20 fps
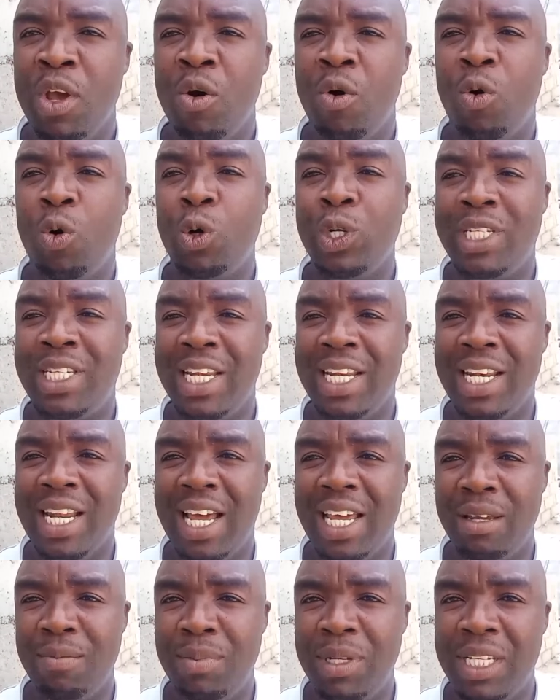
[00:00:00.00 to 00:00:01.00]
or
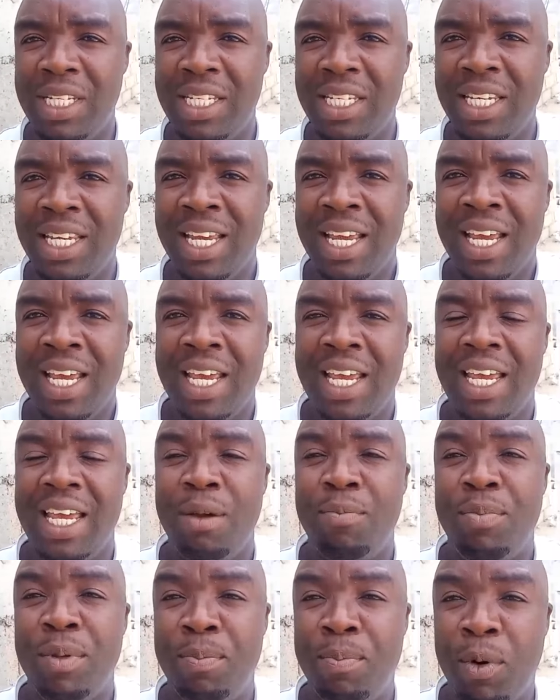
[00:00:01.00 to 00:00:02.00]
Tendai Biti
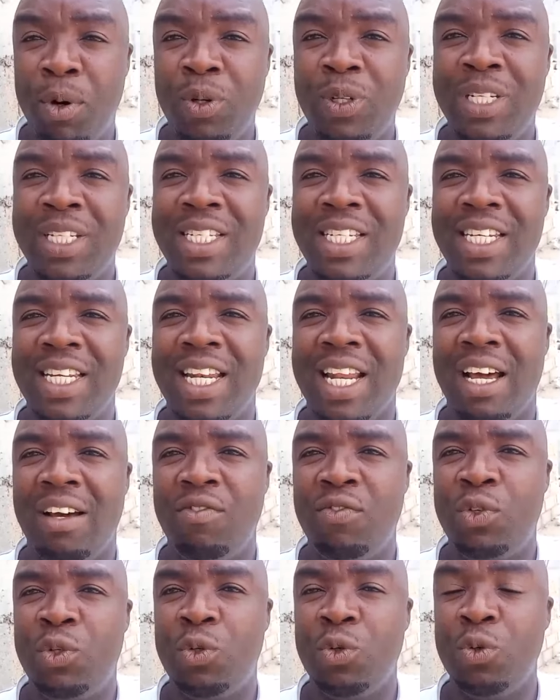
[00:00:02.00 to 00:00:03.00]
uh, be bold
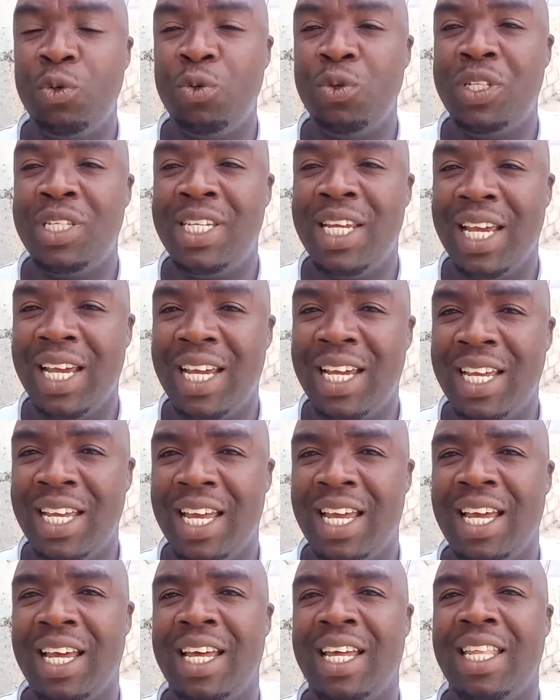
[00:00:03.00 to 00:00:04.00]
enough to take
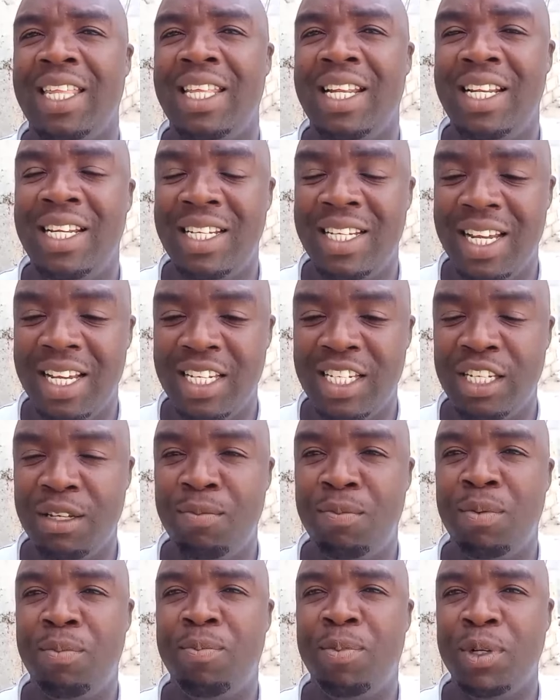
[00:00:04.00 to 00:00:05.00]
uh, the
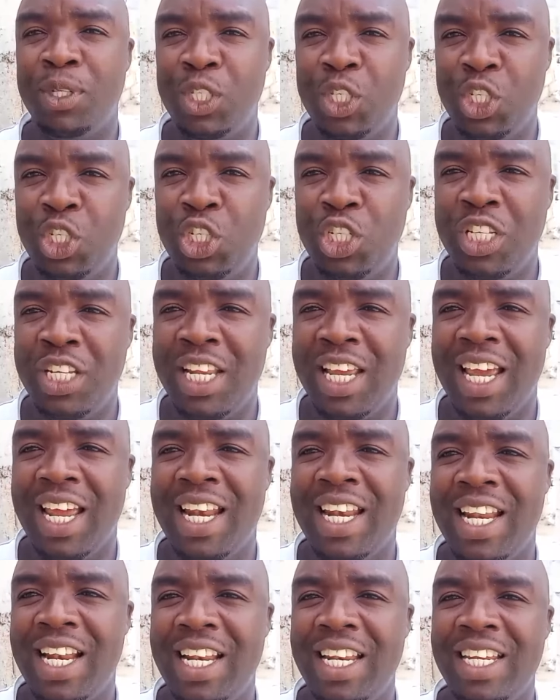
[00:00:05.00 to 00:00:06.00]
leadership position
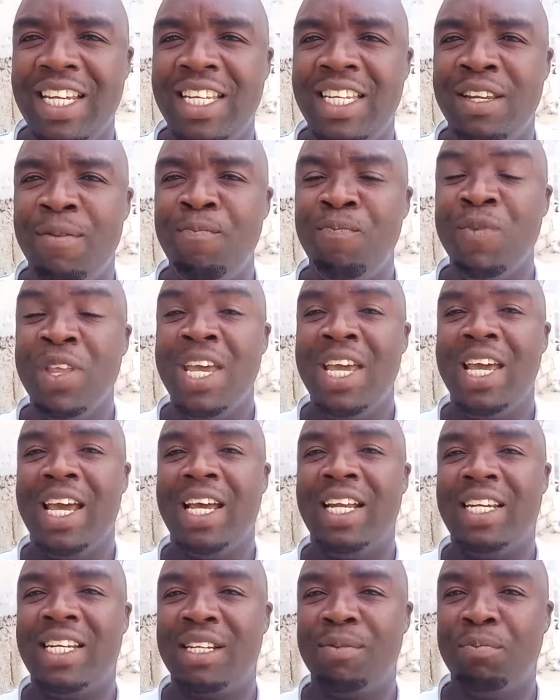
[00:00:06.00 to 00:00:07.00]
and lead
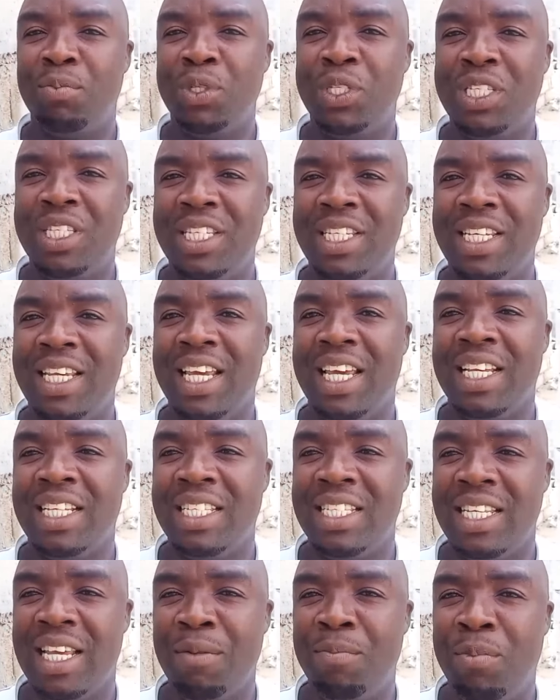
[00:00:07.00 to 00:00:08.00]
uh, Triple C
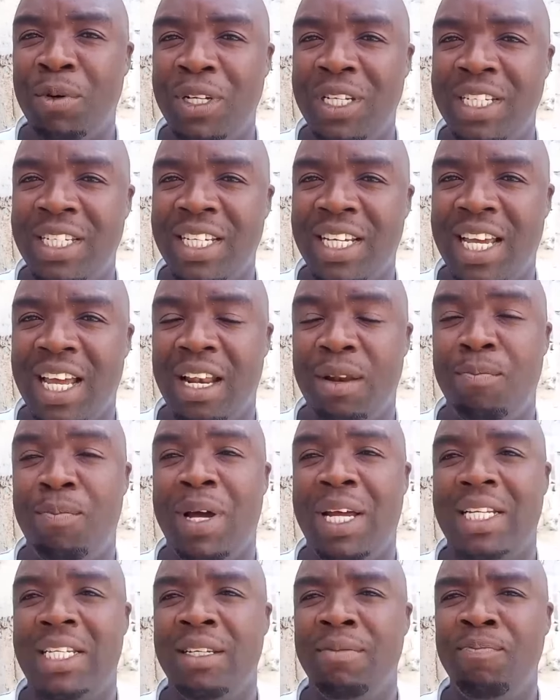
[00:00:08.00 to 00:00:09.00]
as a political
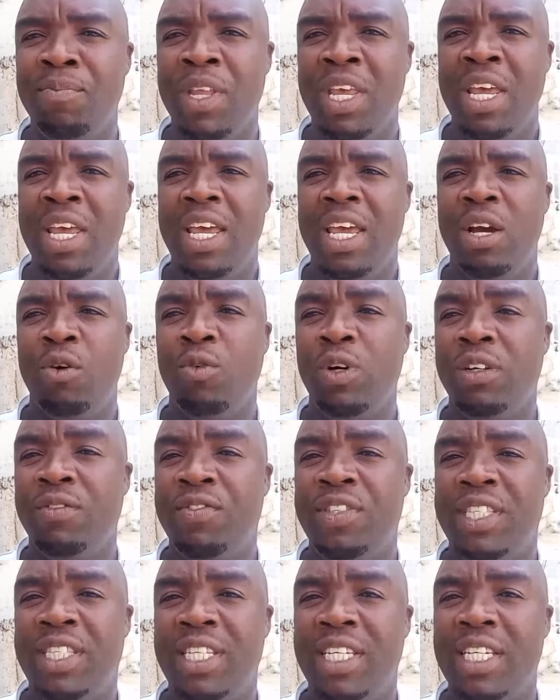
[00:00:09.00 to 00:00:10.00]
party. Uh,
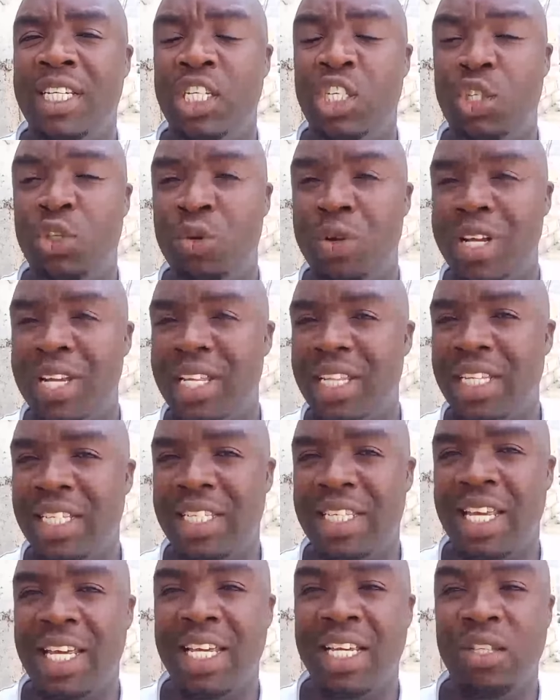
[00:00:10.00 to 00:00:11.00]
we've seen during
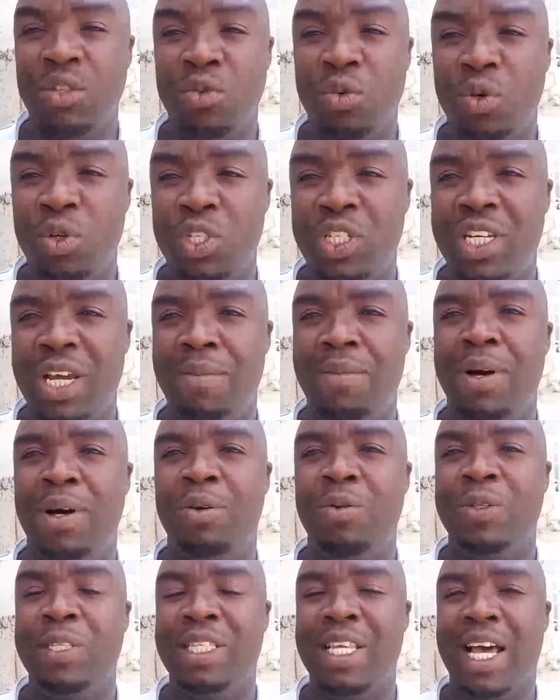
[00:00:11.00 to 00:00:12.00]
the Sengezo
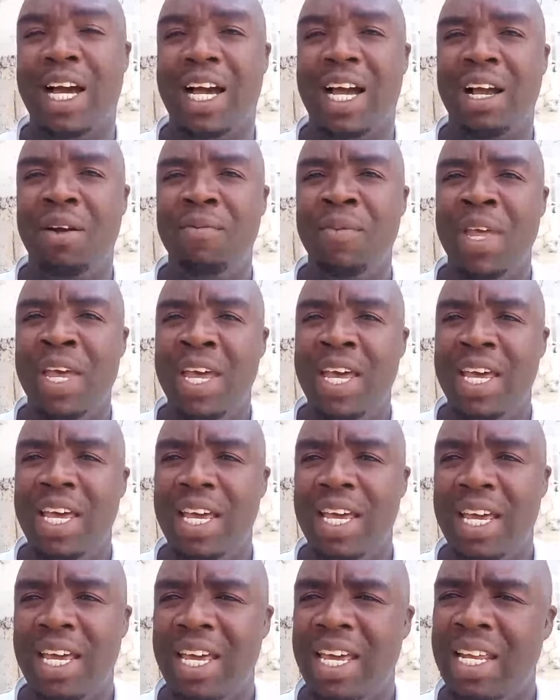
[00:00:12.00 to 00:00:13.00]
Chabangusaka,
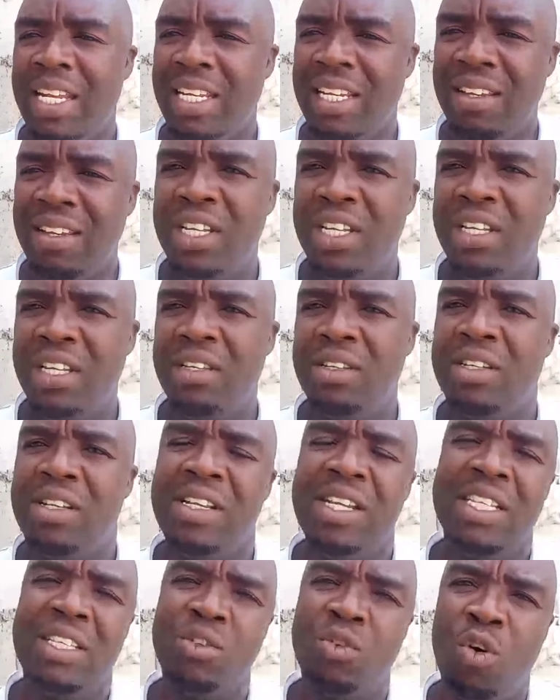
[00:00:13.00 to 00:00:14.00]
uh, and then
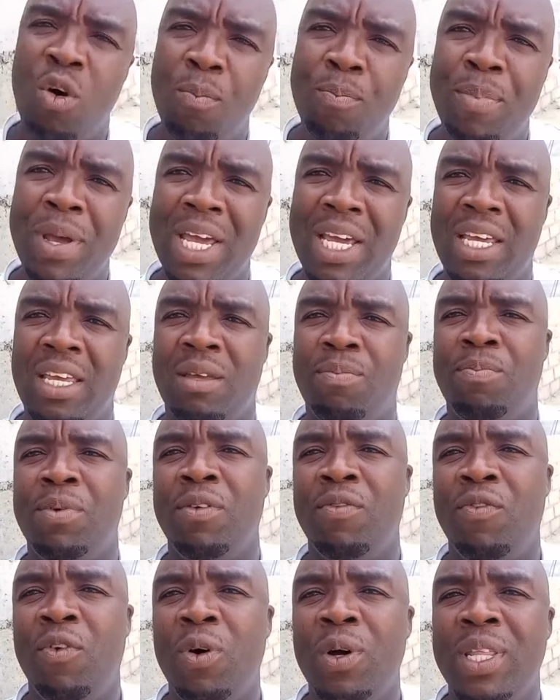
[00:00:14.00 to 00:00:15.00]
let's go back
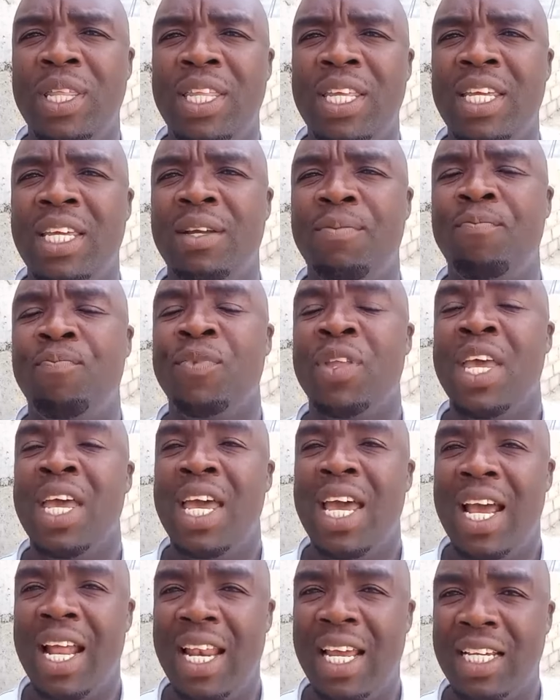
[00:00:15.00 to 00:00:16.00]
before the
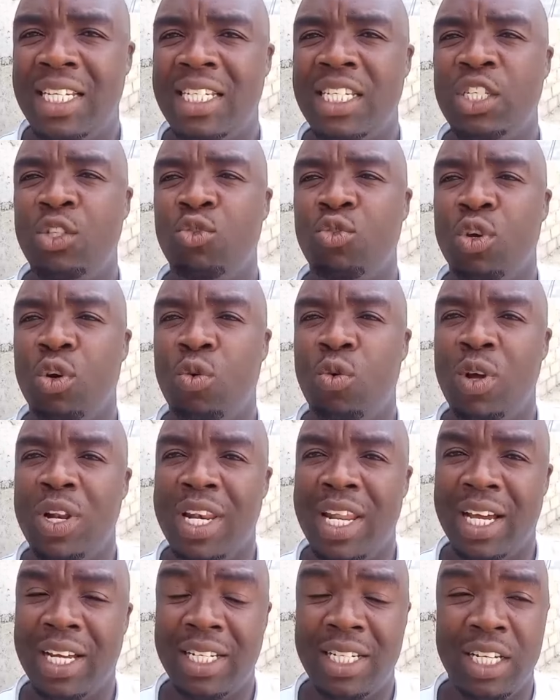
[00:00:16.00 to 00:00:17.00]
elections were
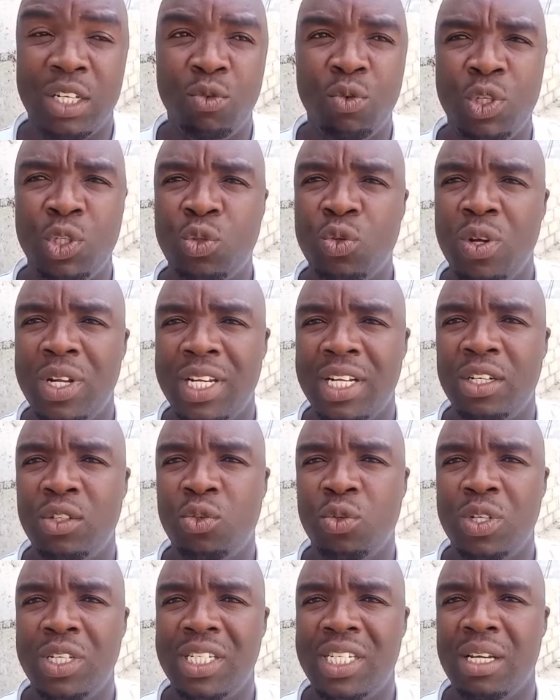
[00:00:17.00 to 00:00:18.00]
conducted, we saw
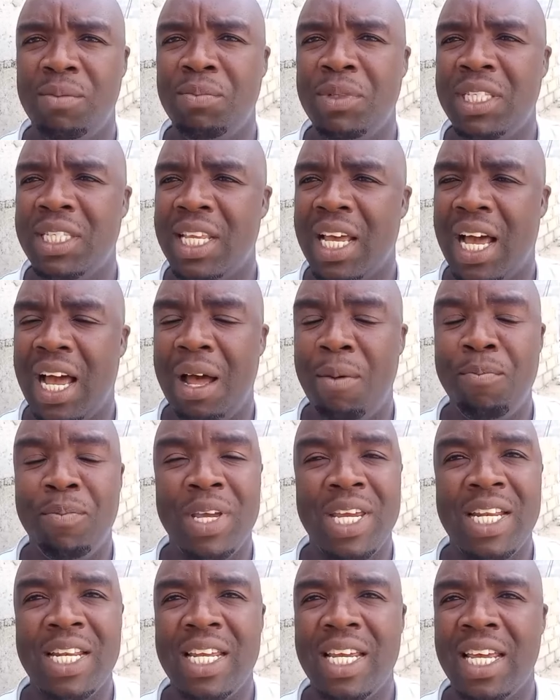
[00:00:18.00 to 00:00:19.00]
Nelson Chamisa
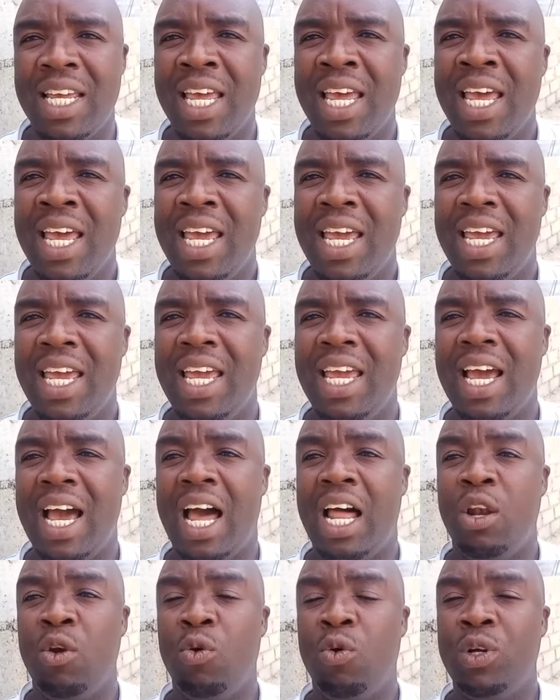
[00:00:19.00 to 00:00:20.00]
campaigning uh,
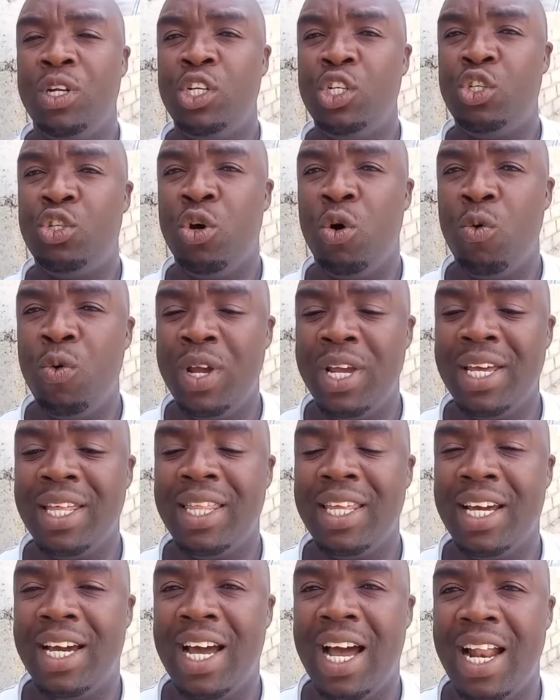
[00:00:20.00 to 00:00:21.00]
alone,
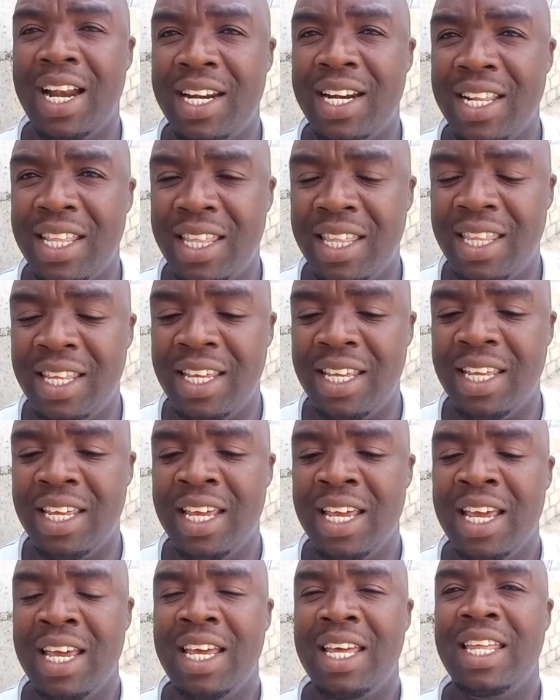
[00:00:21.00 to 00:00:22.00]
towing the country,
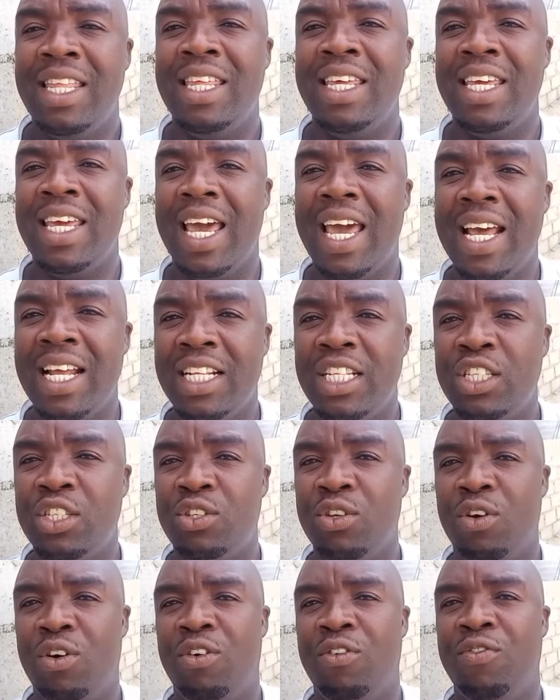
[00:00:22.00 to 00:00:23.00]
the, the
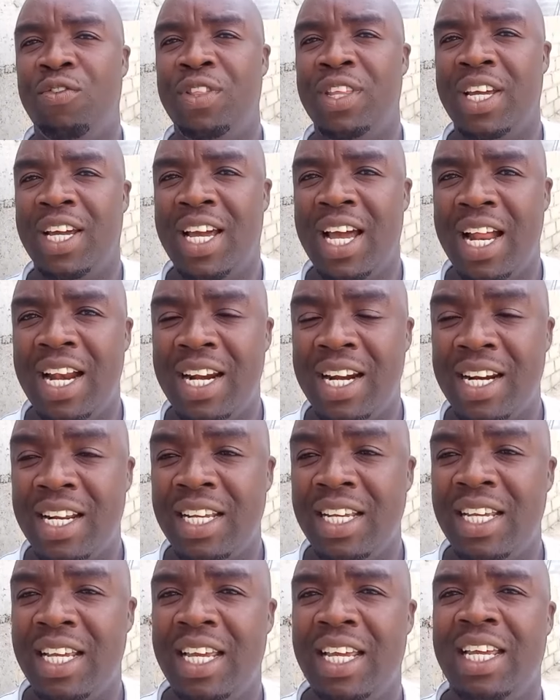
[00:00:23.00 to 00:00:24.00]
ends of the country